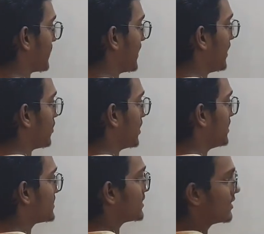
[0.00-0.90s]

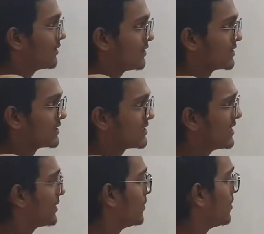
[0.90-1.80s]
equals, this is
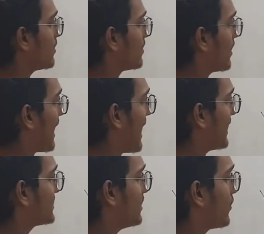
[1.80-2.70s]
0,
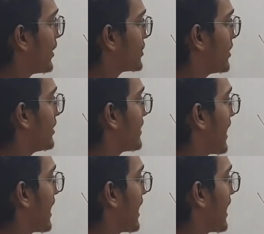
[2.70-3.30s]
acceleration